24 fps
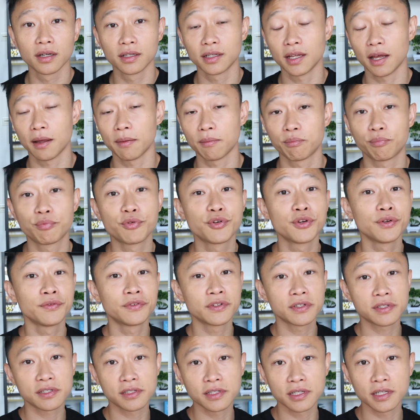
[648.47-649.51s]
that
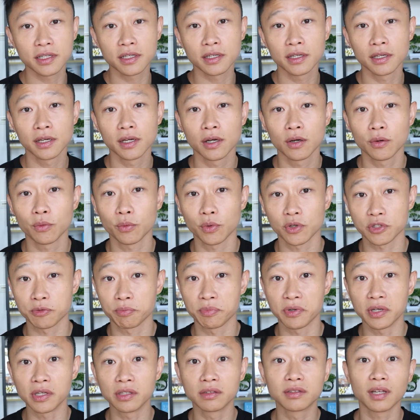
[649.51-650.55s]
previously was
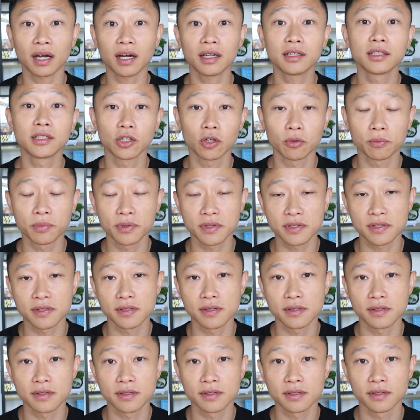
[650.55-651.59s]
being done in your
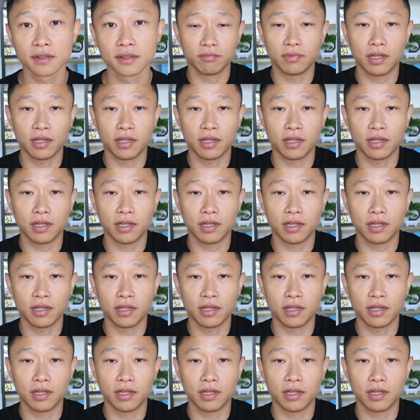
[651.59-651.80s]
business.